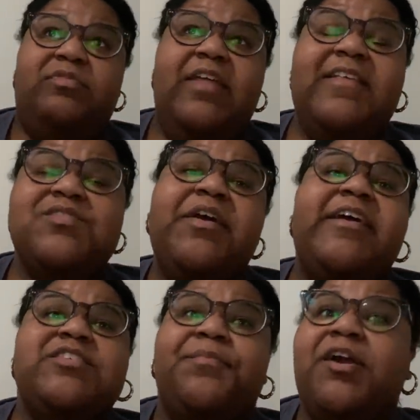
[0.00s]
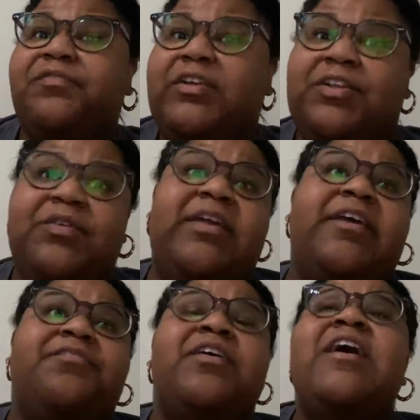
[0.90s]
This right here is a perfect little
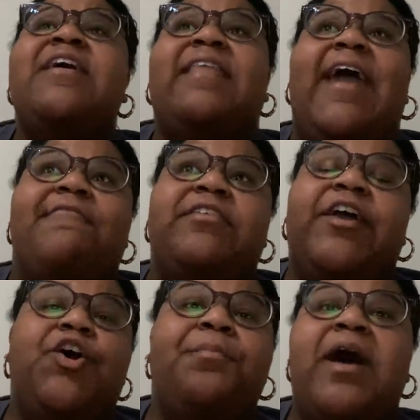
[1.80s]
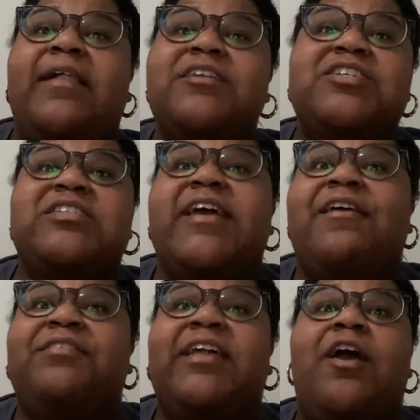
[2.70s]
gift. They have nail polishes and
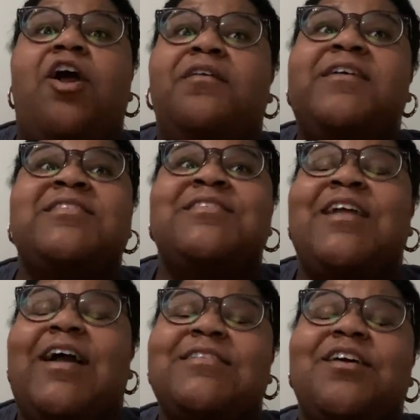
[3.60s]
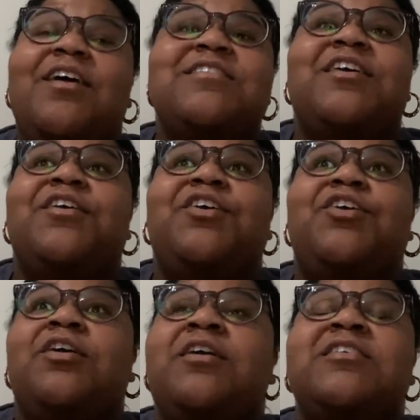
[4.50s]
everything. All this is
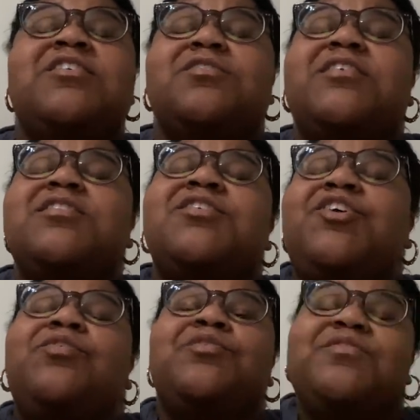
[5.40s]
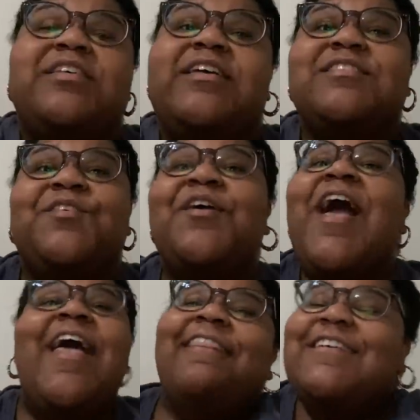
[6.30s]
non-toxic. It's just, it's just cute little set. So
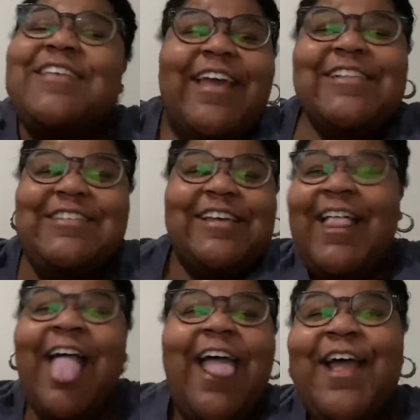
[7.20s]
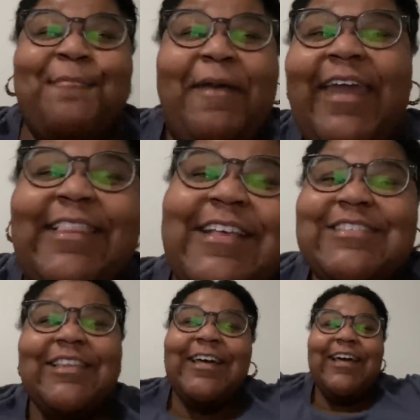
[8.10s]
let's get into making this
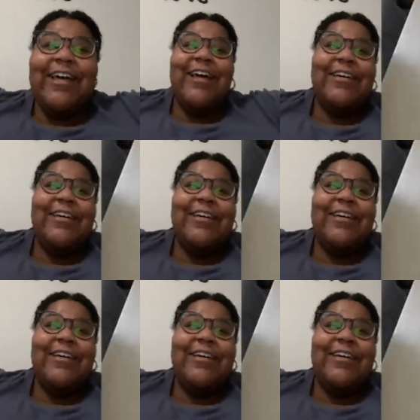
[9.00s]
look.